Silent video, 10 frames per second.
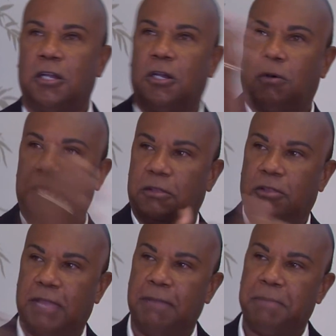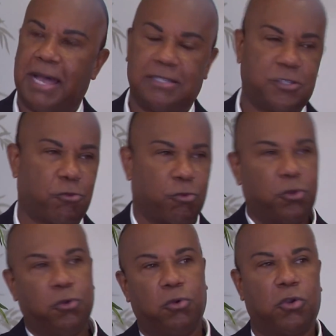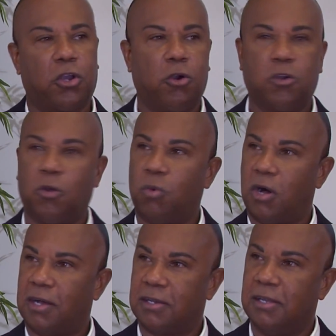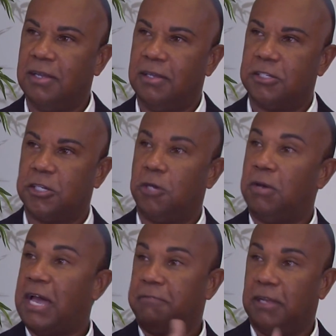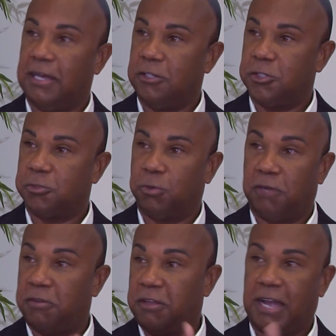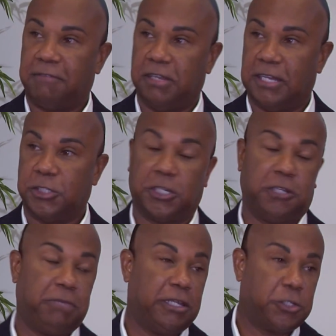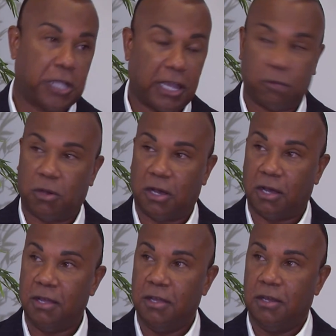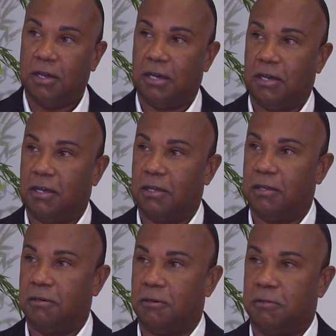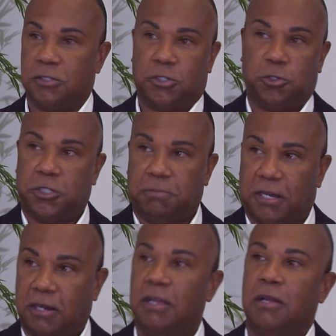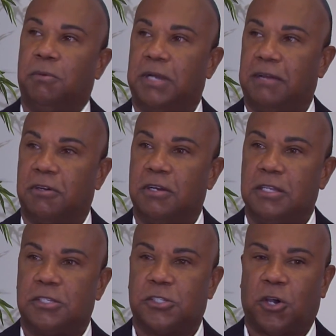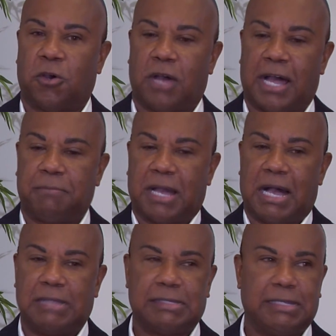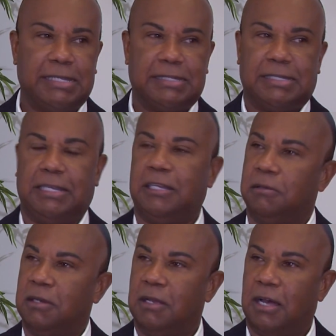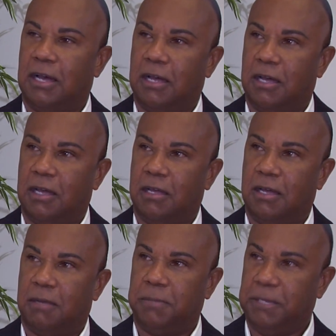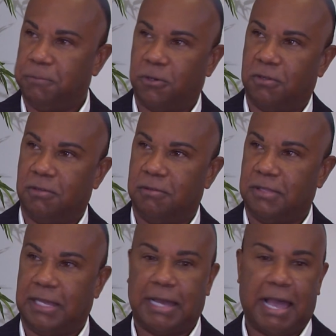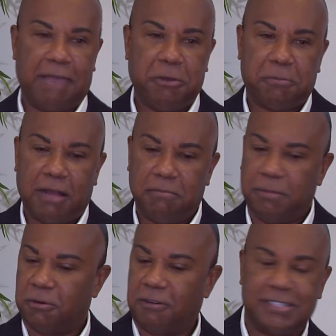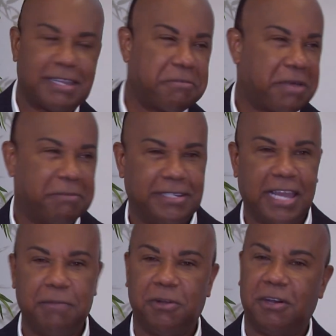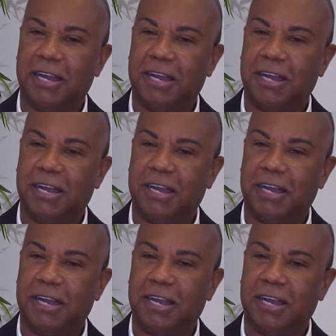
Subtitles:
they pass through Cocoa Walk to go have lunch wherever they're having lunch. It could be a Jaguar or the sushi bar, whatever. So I'm constantly seeing people. Then I have no problem. People are always stopping by my table. Oh,